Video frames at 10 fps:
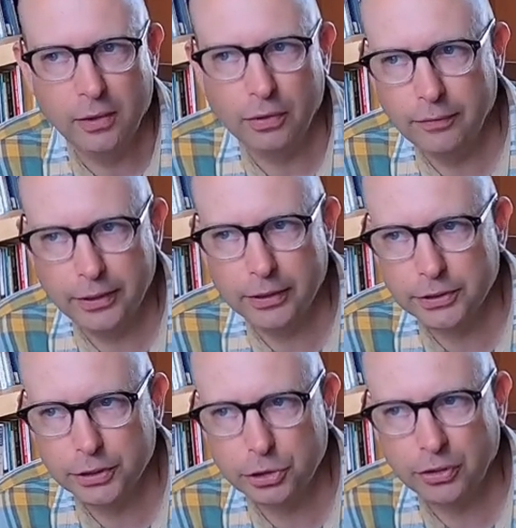reveals
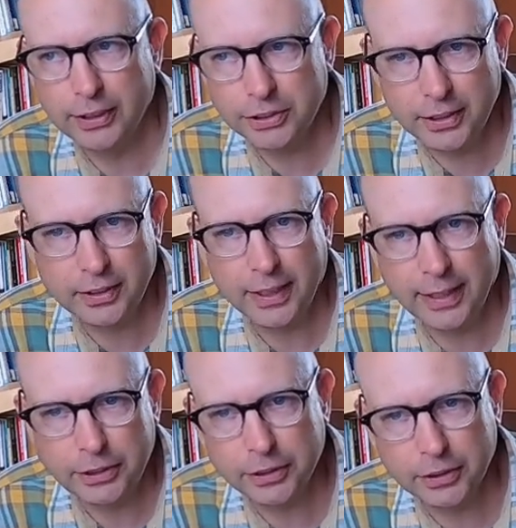the transient
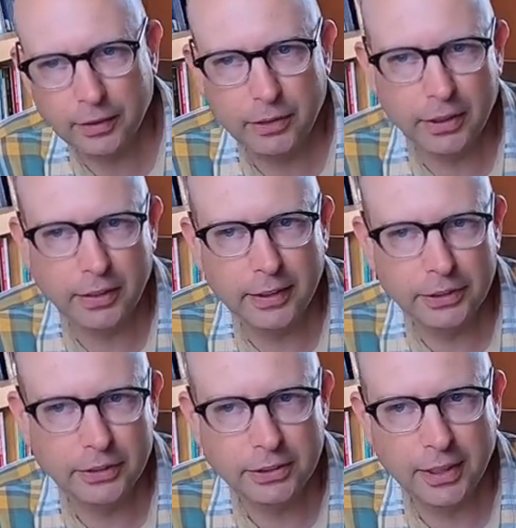nature of the
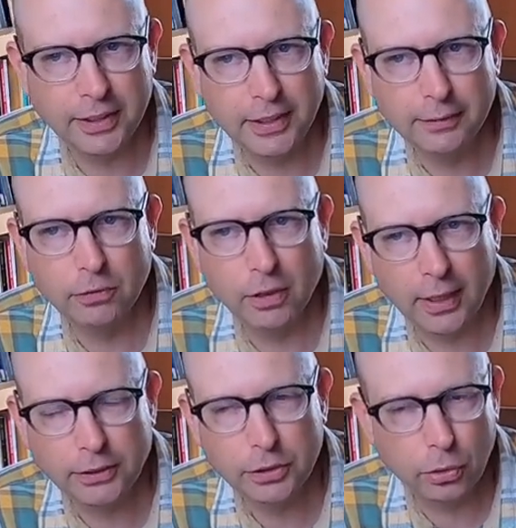conditions that give
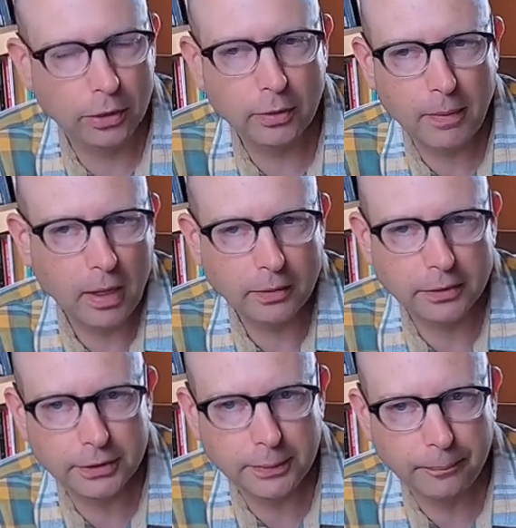rise to our
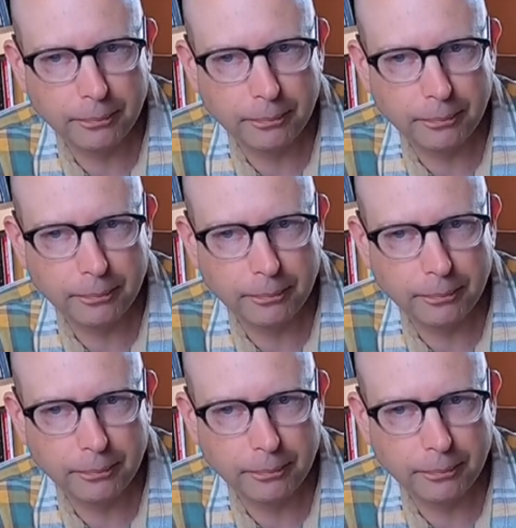democracy.